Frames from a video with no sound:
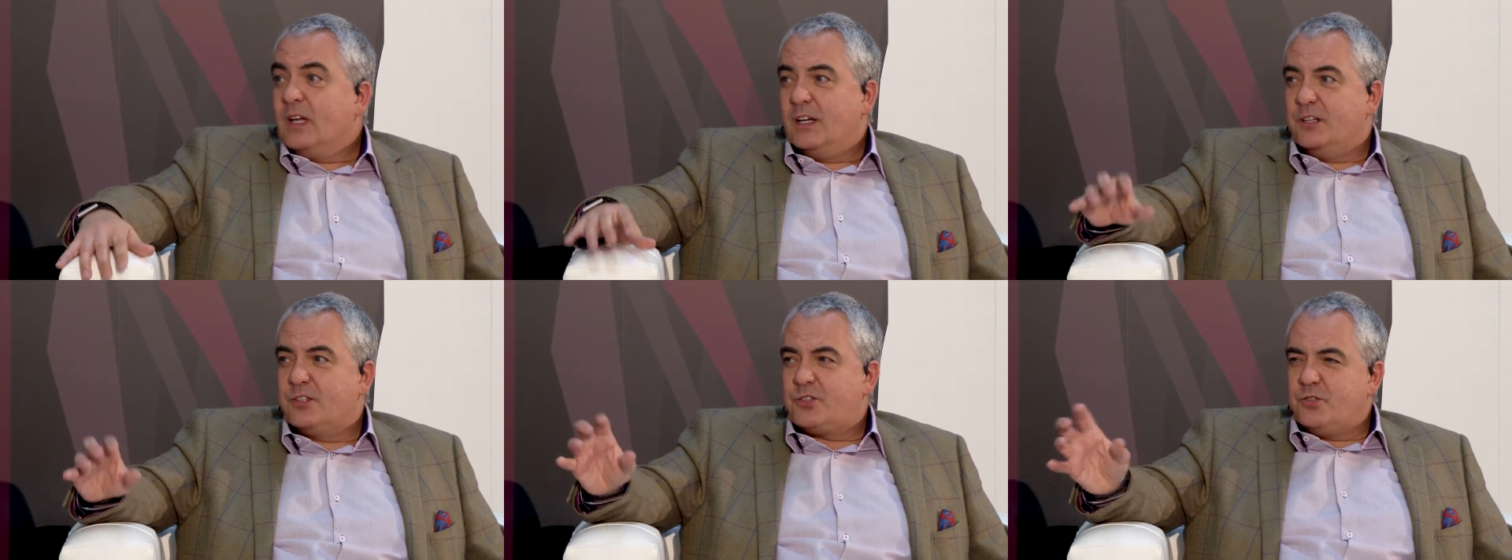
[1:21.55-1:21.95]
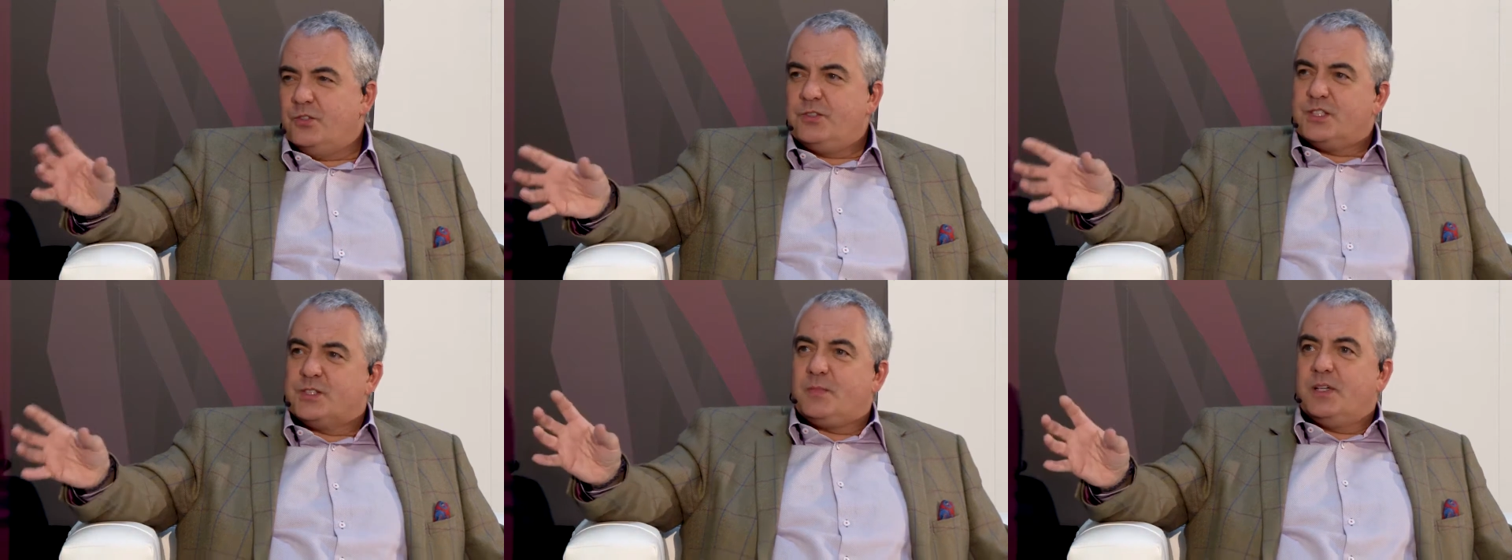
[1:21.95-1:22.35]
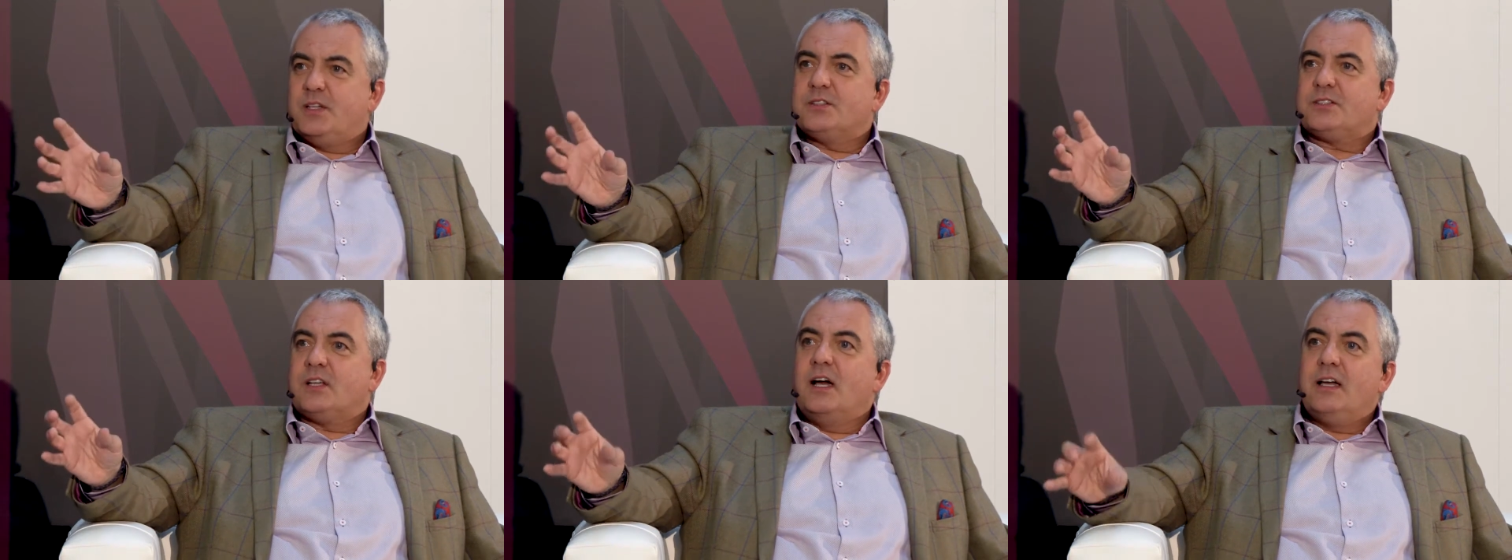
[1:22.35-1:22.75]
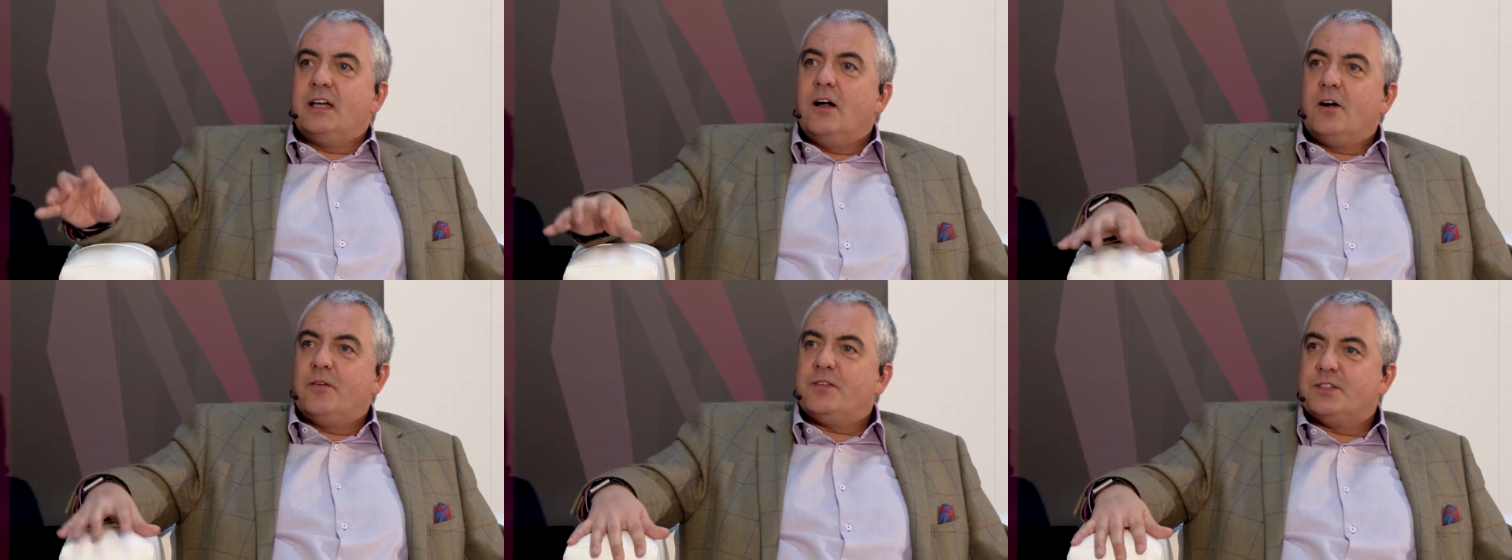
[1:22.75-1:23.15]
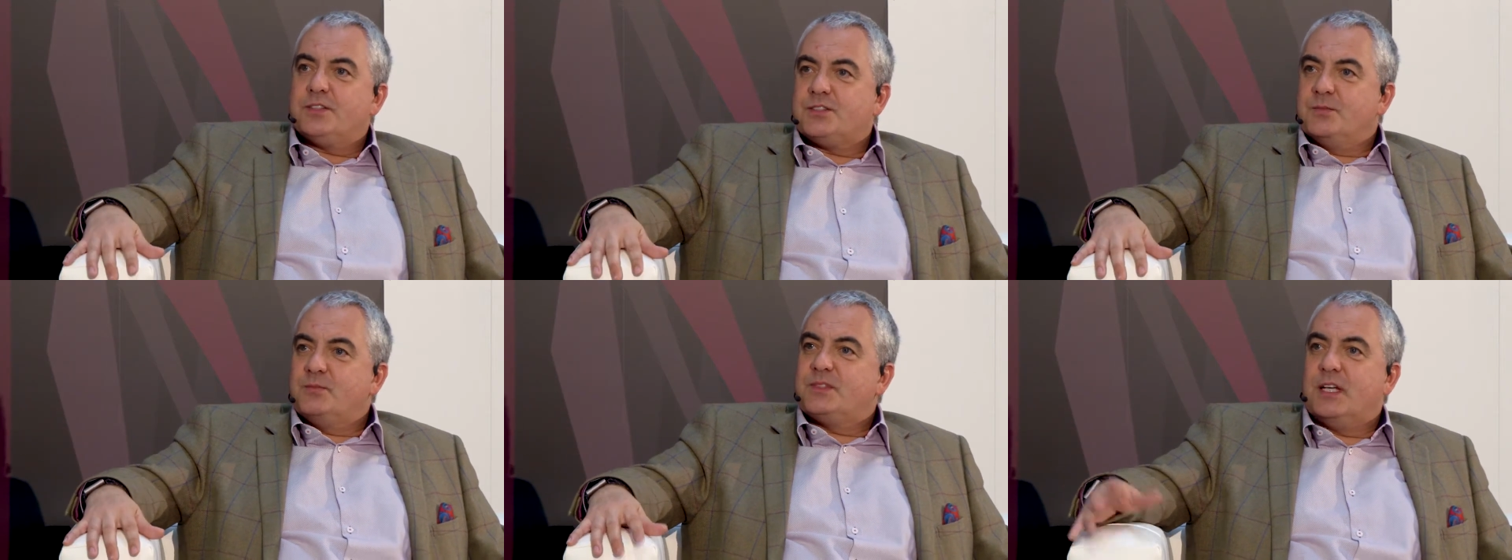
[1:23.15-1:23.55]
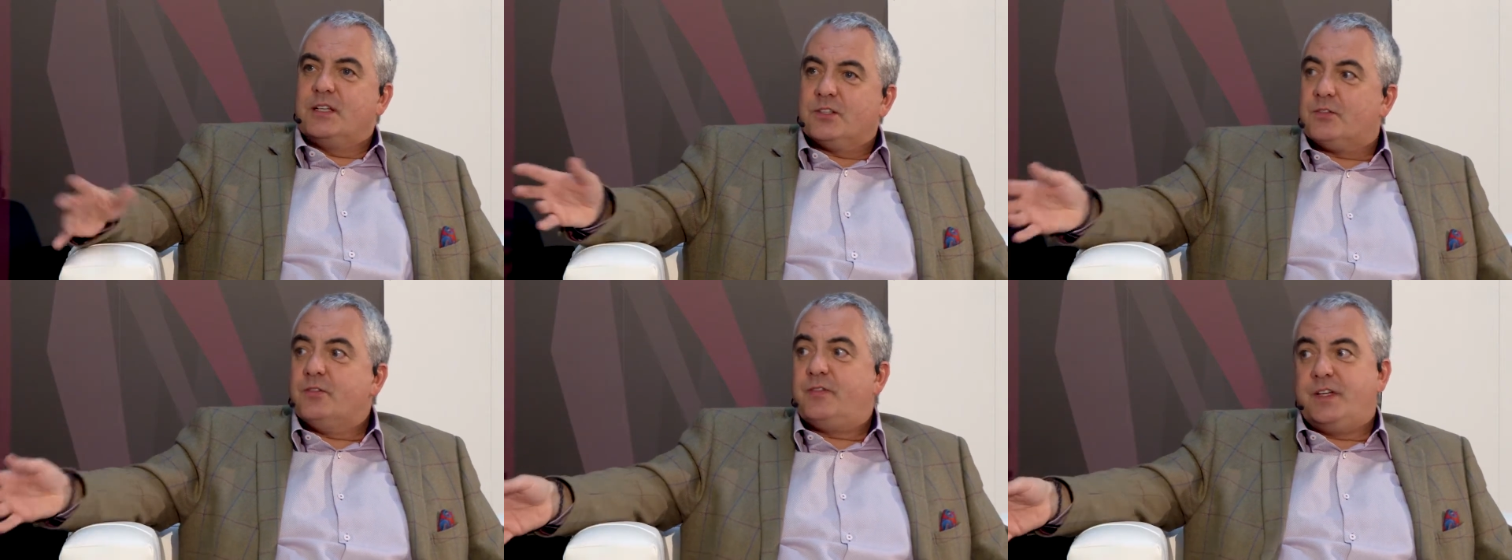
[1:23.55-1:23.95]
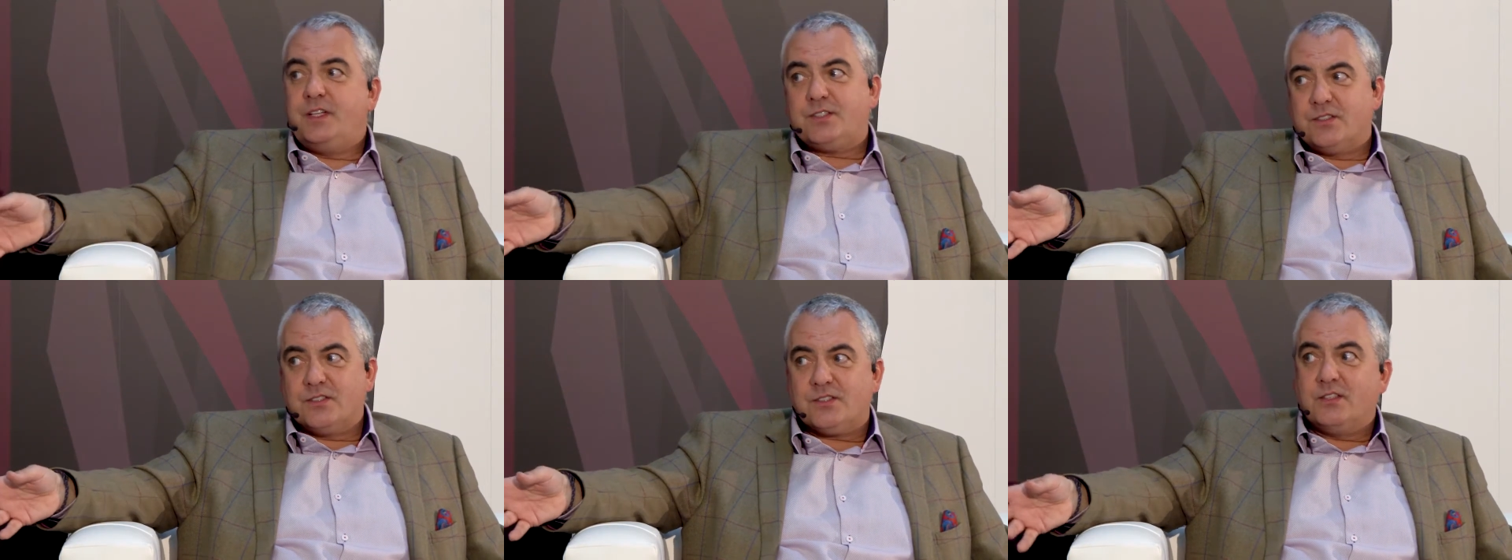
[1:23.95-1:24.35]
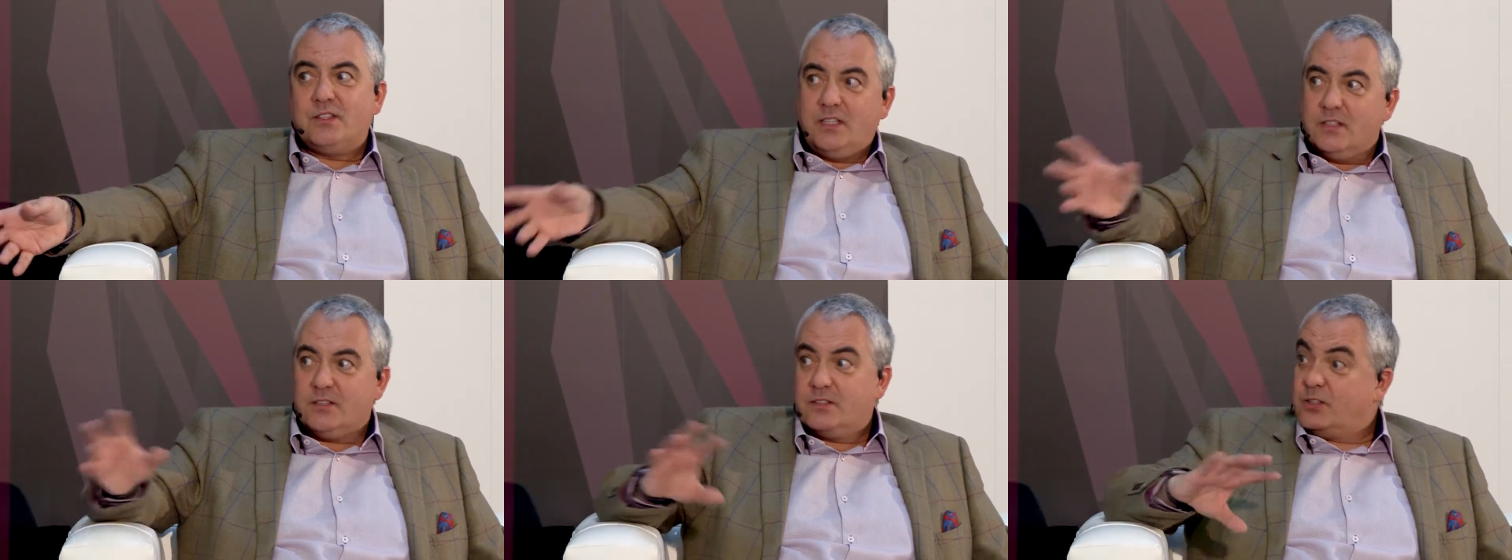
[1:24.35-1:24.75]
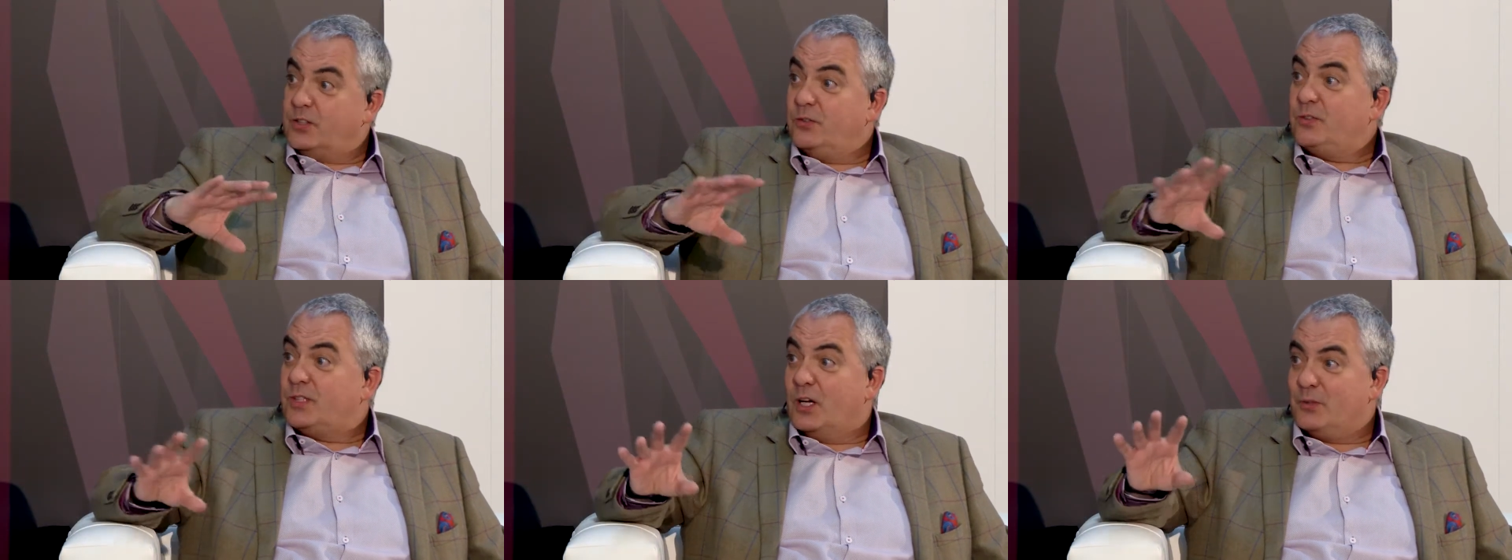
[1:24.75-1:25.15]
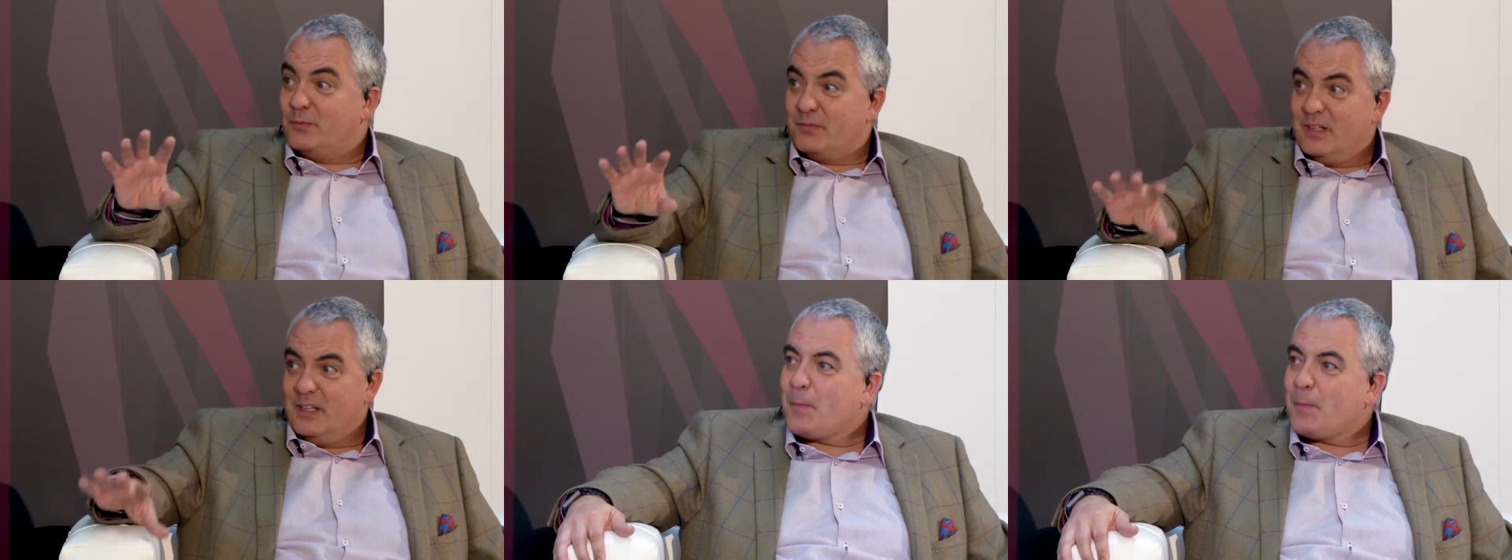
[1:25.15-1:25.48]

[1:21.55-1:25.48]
And a true dispersed dye offers some technical features that the other two don't.